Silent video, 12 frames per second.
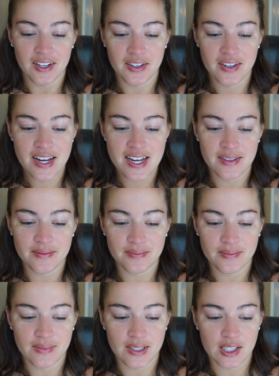All right.
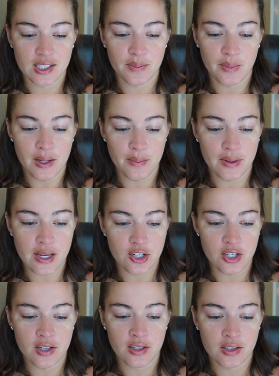It's been a
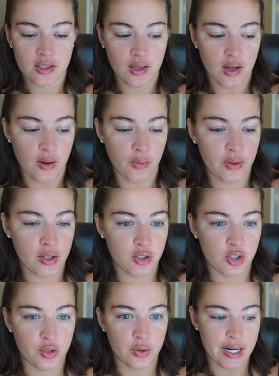pleasure, a real
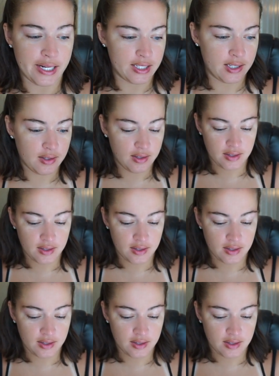treat.